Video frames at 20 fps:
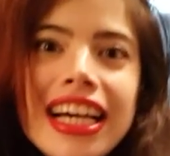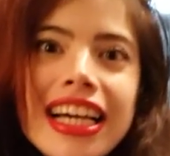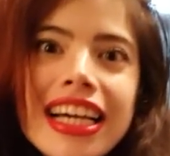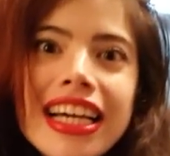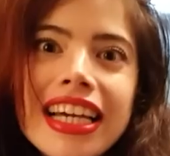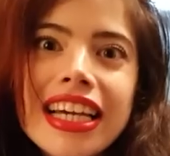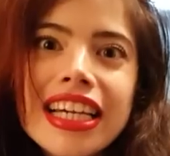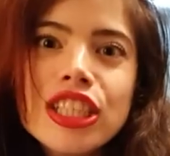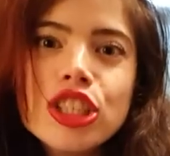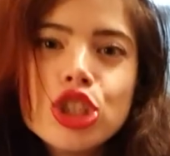
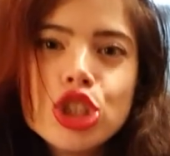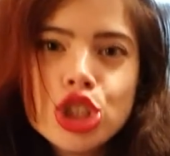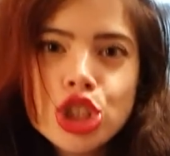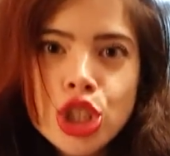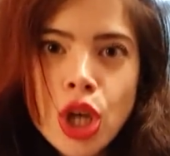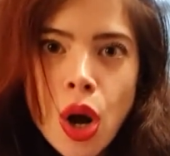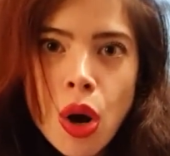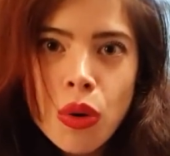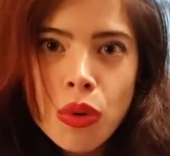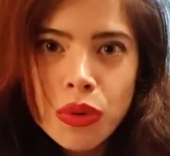a
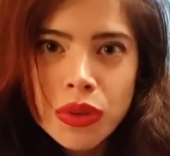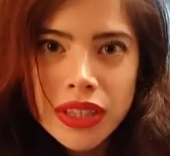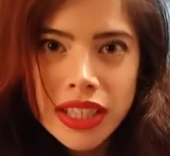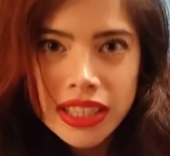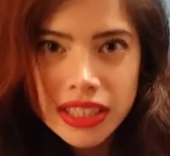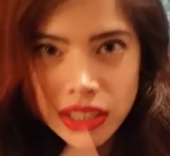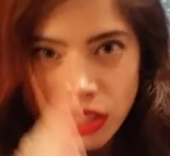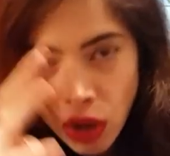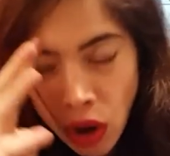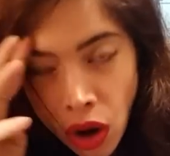show
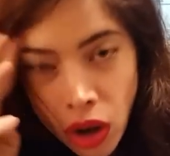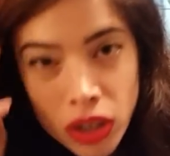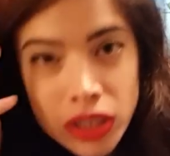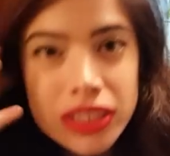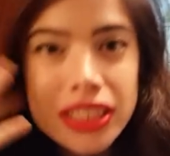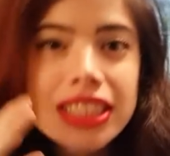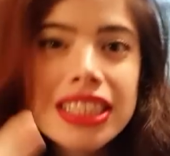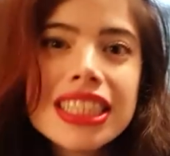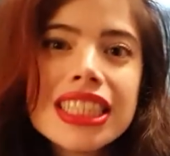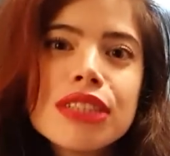that
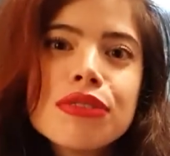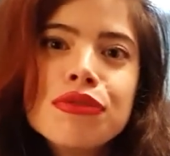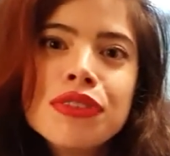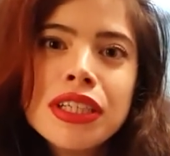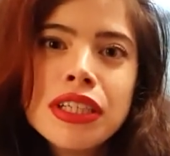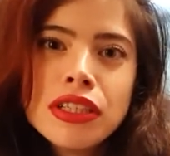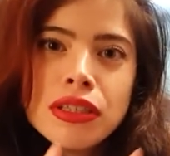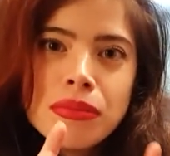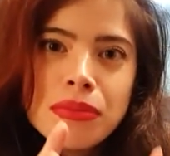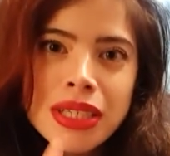called
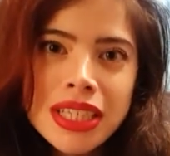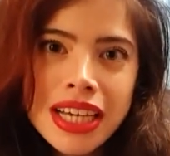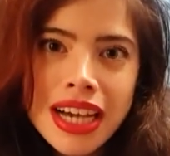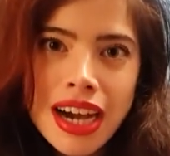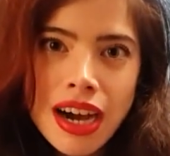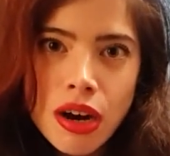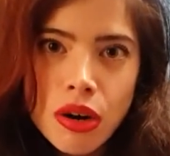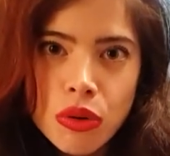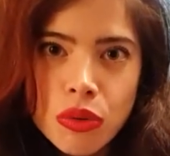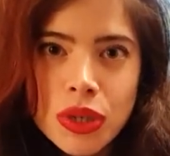Tzfir
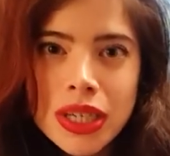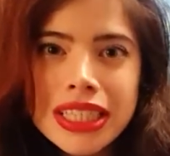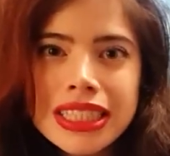Miau.